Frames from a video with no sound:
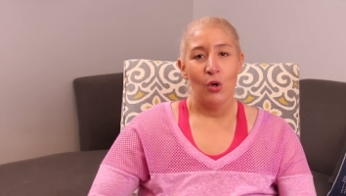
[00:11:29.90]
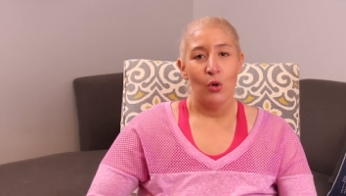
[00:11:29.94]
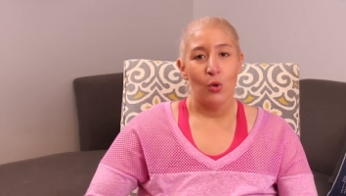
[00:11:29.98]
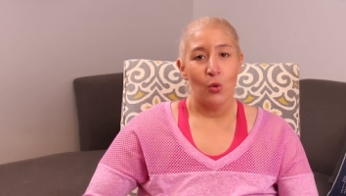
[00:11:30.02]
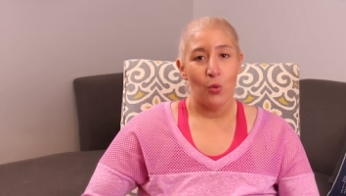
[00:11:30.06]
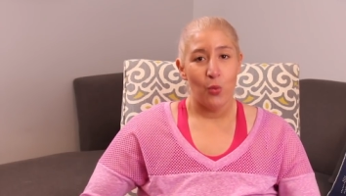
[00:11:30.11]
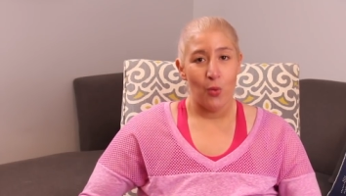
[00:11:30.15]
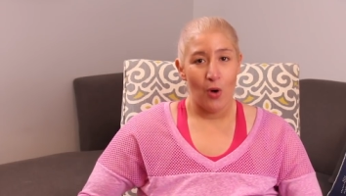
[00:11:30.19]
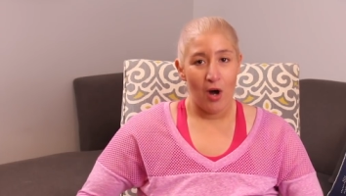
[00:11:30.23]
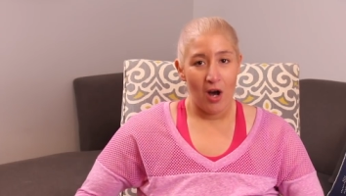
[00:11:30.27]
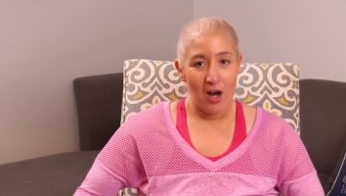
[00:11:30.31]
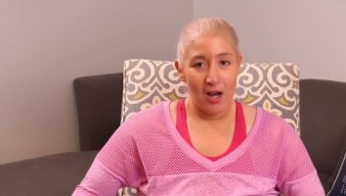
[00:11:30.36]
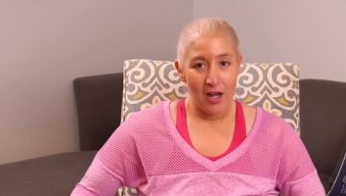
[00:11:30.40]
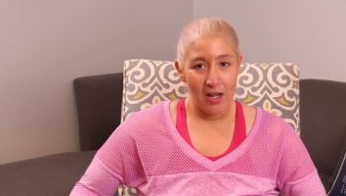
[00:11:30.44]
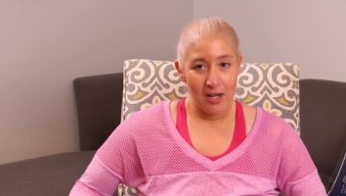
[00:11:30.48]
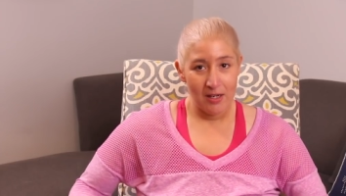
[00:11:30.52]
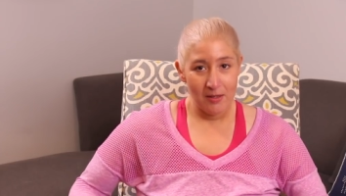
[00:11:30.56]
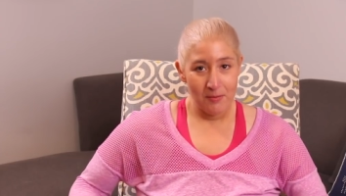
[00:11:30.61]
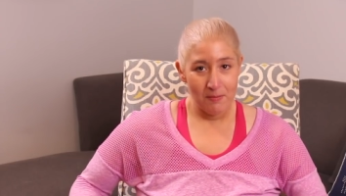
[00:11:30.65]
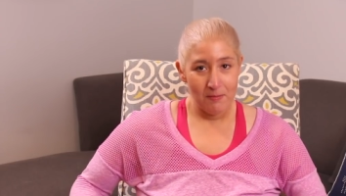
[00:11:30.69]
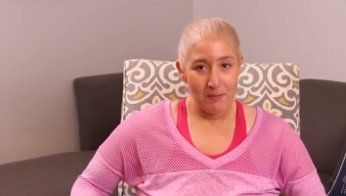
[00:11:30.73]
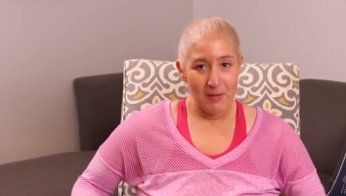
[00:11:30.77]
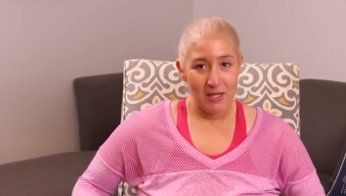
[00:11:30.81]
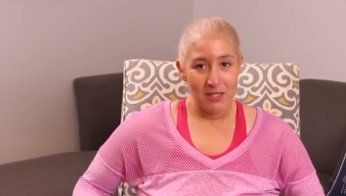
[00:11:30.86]

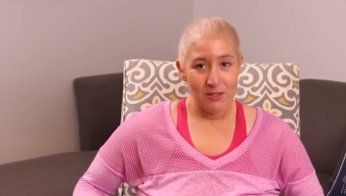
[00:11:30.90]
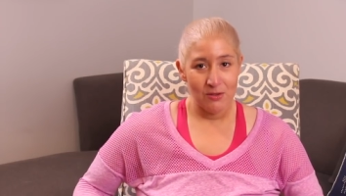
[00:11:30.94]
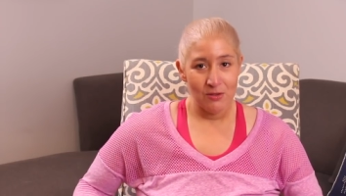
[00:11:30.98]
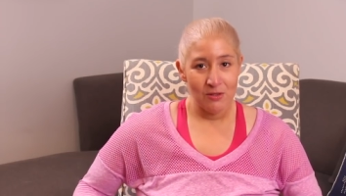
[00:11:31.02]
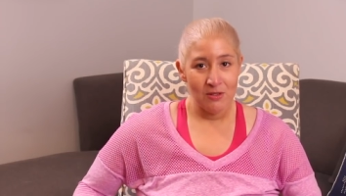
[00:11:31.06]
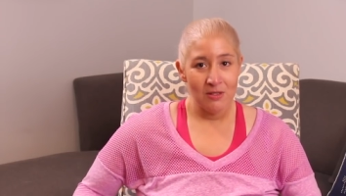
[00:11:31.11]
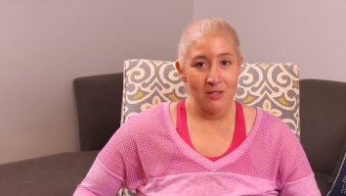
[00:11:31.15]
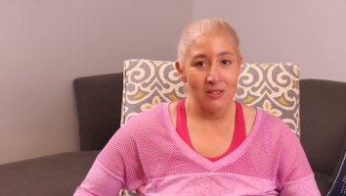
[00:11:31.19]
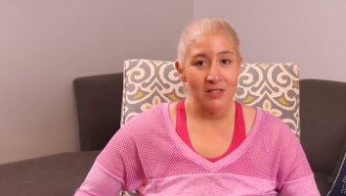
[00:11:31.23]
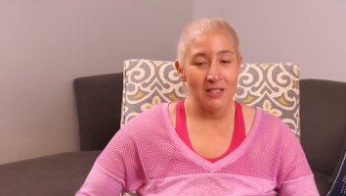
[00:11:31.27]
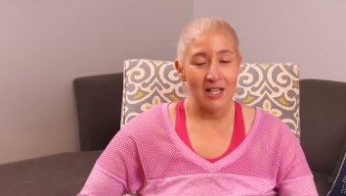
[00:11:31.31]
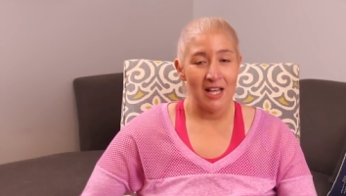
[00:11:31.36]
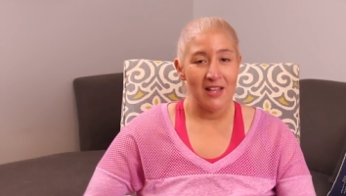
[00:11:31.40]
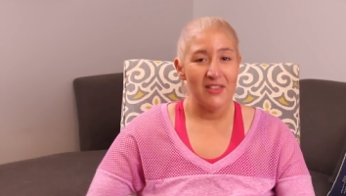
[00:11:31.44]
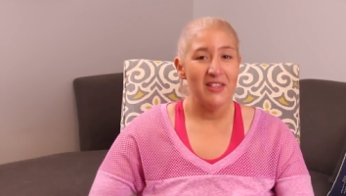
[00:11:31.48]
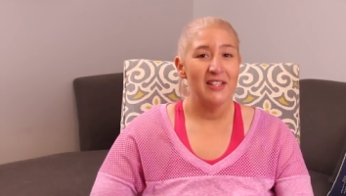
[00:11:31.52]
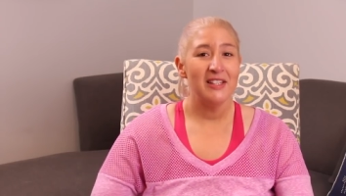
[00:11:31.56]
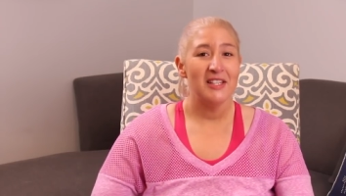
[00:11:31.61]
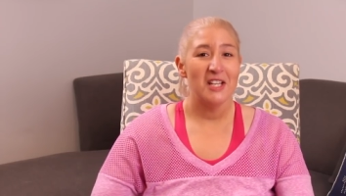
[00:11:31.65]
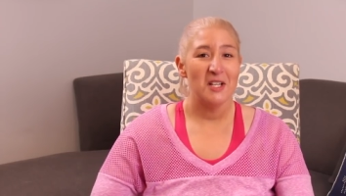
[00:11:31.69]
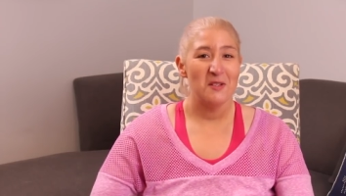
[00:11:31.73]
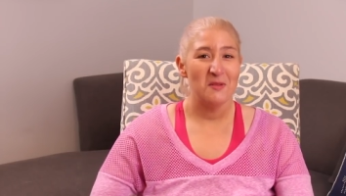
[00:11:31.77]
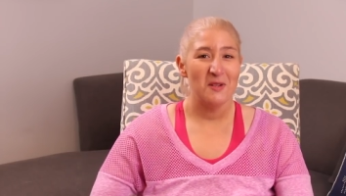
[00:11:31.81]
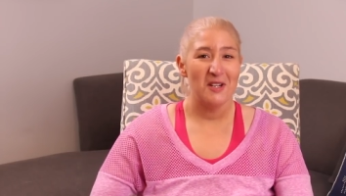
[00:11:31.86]
quad muscles, I
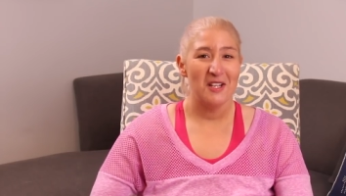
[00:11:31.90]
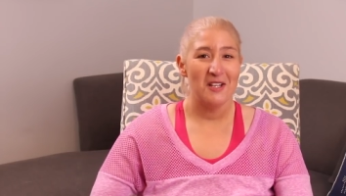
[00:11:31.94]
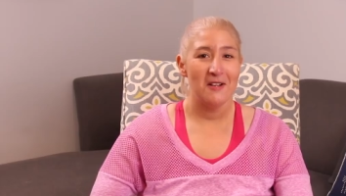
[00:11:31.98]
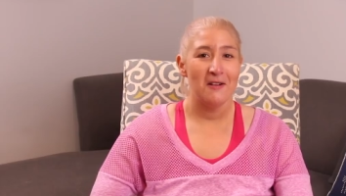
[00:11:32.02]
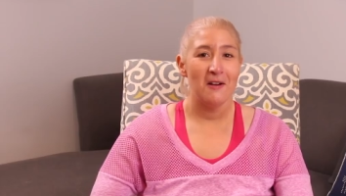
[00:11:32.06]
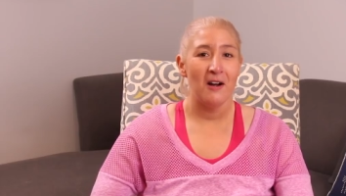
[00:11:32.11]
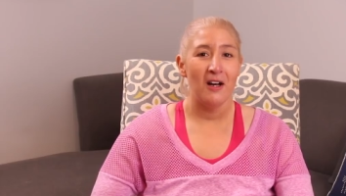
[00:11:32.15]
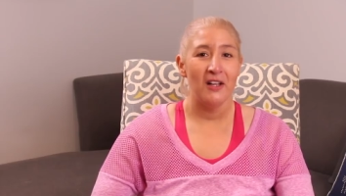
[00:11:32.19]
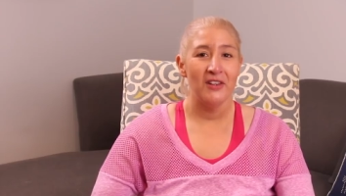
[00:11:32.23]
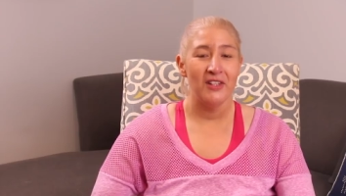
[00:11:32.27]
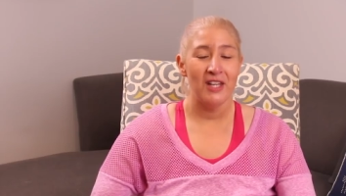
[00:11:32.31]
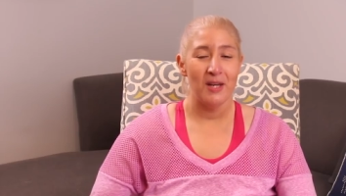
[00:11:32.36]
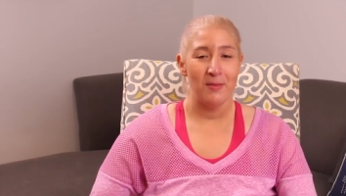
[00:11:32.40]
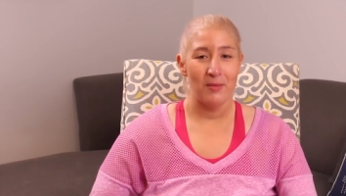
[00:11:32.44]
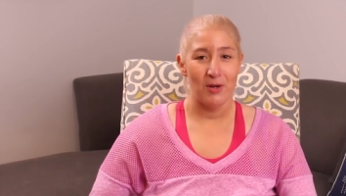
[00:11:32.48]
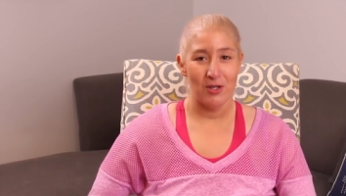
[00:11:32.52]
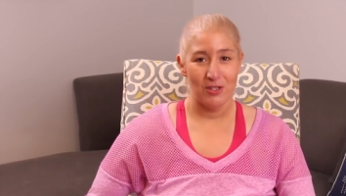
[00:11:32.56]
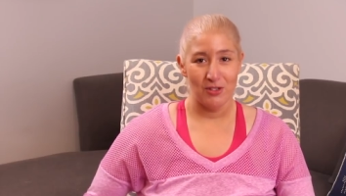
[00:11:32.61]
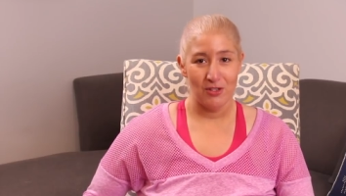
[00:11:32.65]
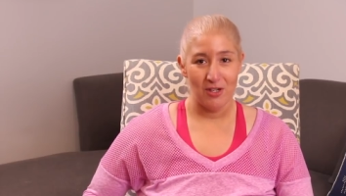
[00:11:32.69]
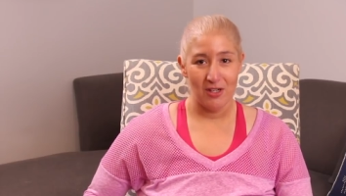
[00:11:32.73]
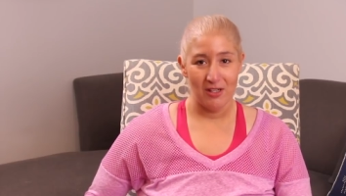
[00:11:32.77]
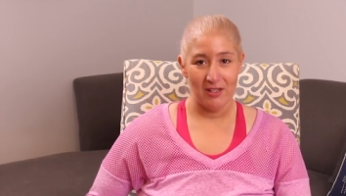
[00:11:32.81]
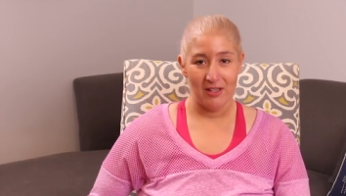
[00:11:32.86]
think that's what he called them, are
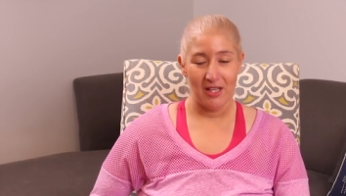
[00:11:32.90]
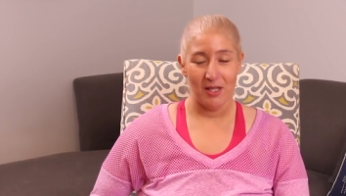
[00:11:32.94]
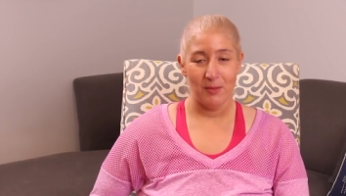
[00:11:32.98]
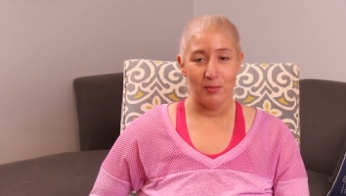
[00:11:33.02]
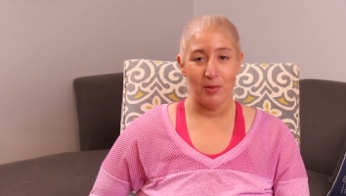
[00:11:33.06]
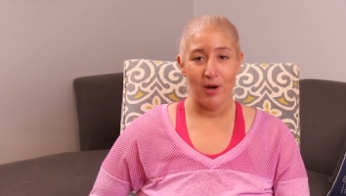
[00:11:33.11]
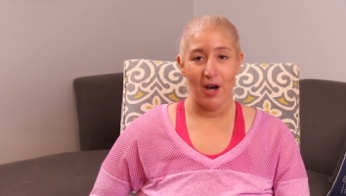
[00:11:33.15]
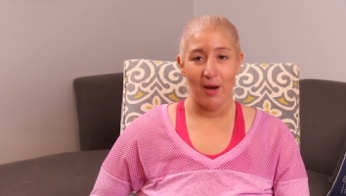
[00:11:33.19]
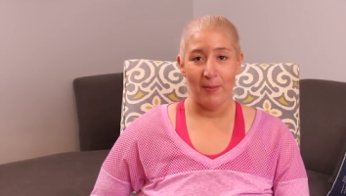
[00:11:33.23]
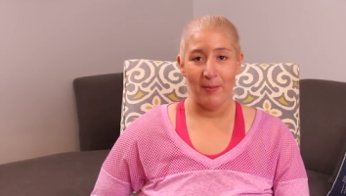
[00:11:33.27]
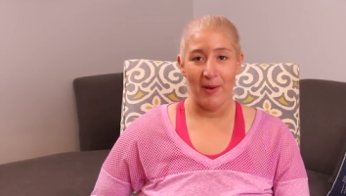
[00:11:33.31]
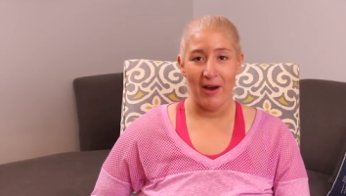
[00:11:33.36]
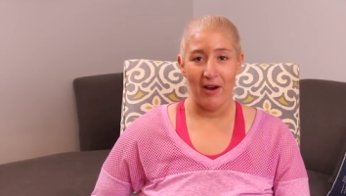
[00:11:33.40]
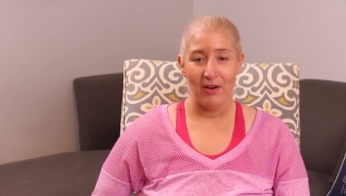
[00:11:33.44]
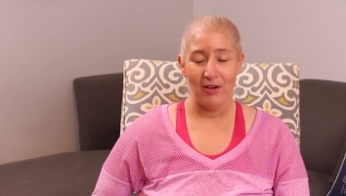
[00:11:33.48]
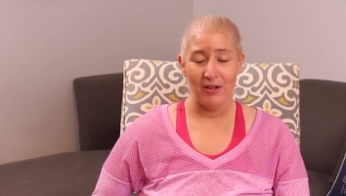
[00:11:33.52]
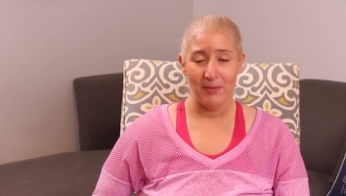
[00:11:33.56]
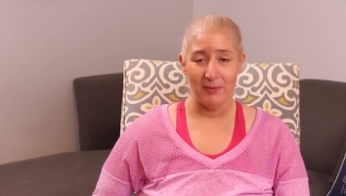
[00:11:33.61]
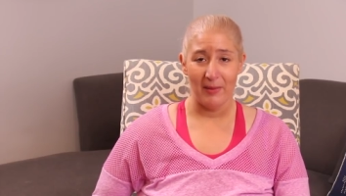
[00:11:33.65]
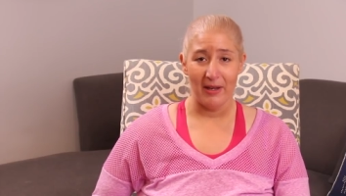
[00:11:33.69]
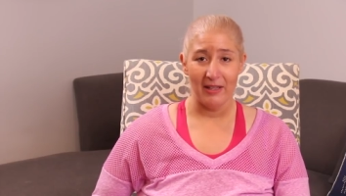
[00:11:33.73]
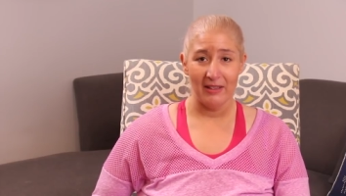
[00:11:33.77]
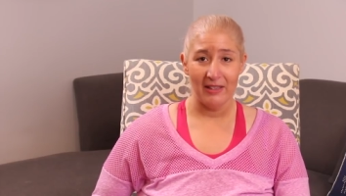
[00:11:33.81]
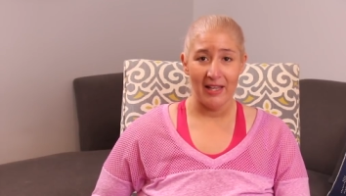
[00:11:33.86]
starting to like pop out
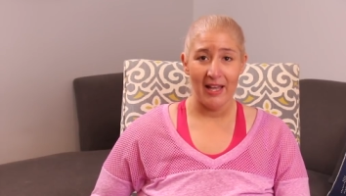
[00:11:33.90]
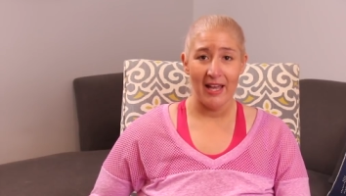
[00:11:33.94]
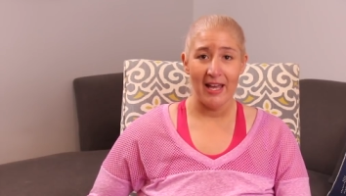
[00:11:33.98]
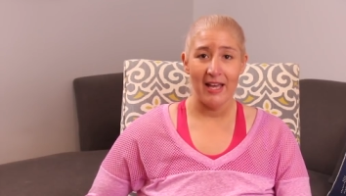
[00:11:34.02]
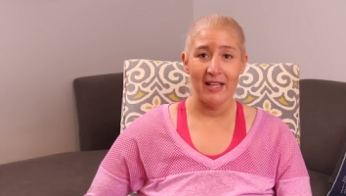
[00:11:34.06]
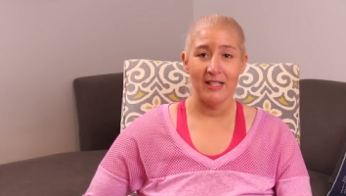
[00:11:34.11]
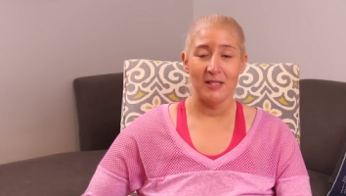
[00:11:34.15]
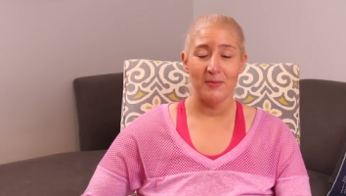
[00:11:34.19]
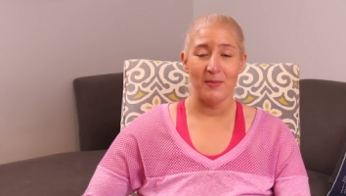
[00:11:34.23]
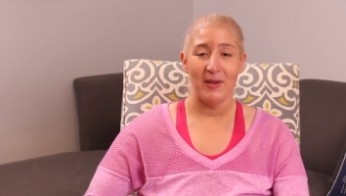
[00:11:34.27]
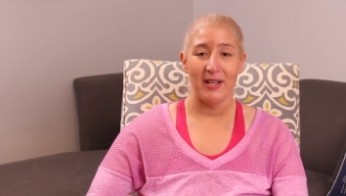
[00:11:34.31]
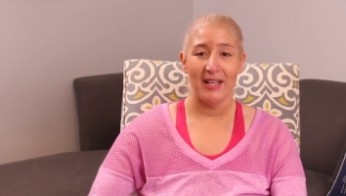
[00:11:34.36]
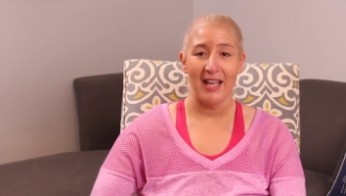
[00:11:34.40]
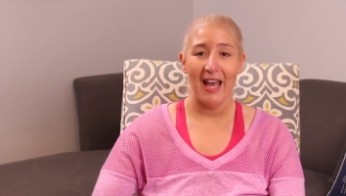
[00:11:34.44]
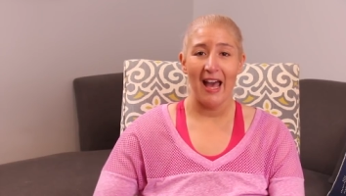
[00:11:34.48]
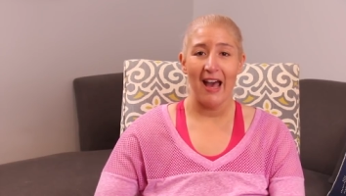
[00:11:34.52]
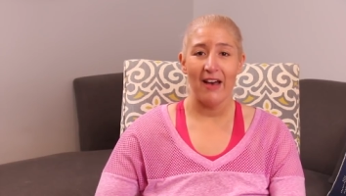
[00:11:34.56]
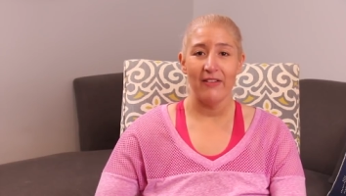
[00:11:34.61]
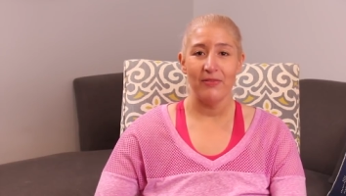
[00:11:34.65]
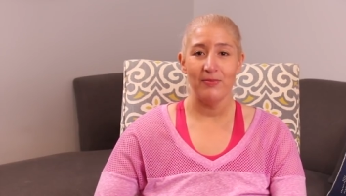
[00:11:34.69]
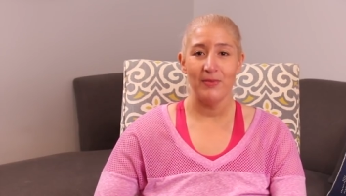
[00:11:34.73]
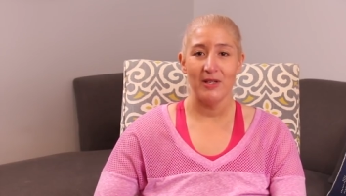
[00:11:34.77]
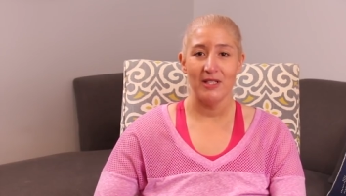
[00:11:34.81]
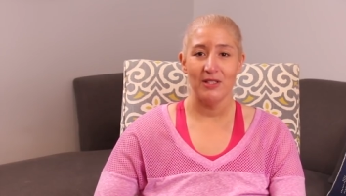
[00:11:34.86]
in my legs, my
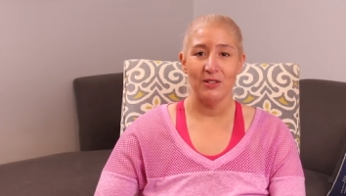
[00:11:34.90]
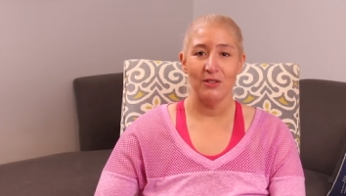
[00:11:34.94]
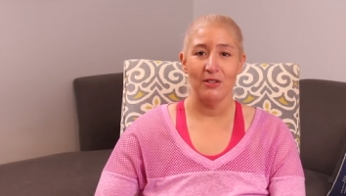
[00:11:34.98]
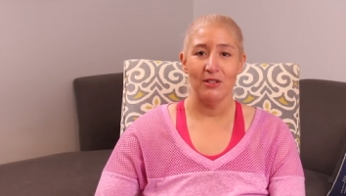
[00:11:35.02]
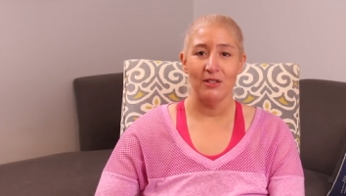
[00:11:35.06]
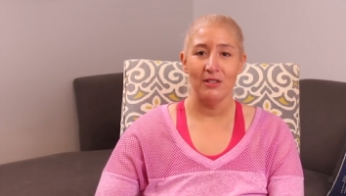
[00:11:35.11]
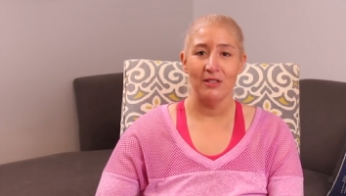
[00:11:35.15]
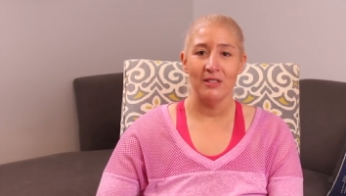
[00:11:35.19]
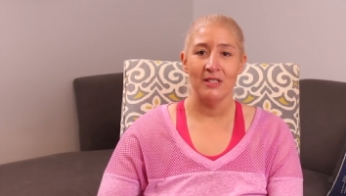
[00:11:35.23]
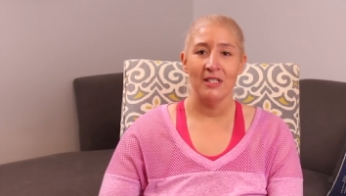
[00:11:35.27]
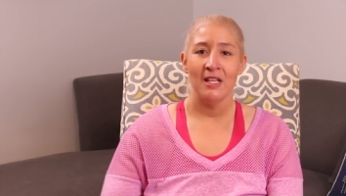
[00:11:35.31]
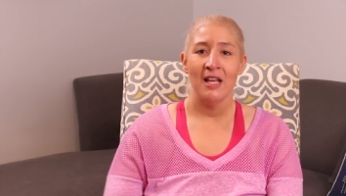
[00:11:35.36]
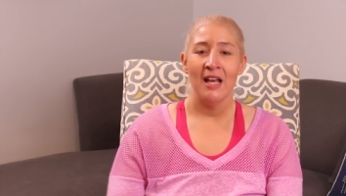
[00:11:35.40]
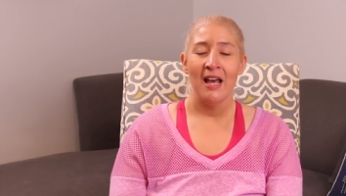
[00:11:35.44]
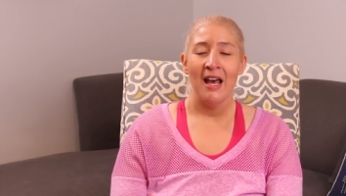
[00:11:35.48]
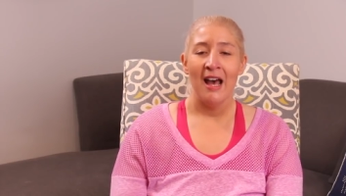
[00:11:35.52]
calf muscles.